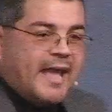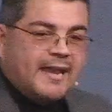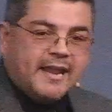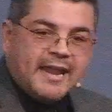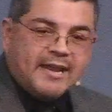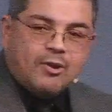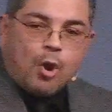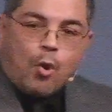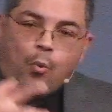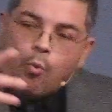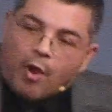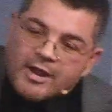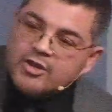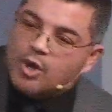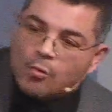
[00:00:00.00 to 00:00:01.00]
And, and
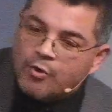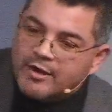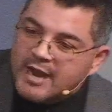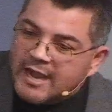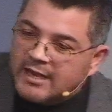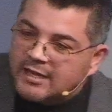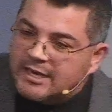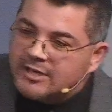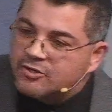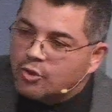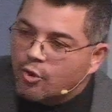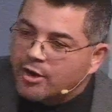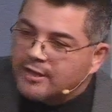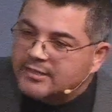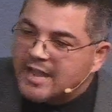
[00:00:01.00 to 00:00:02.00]
no wonder we're not going
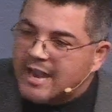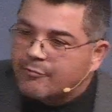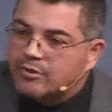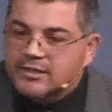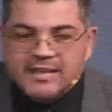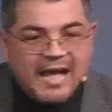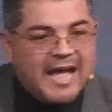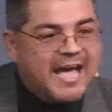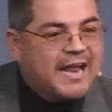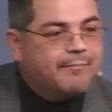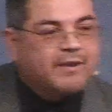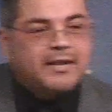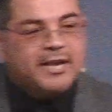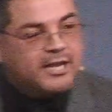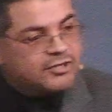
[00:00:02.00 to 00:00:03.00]
to enjoy our time with
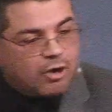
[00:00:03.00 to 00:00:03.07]
God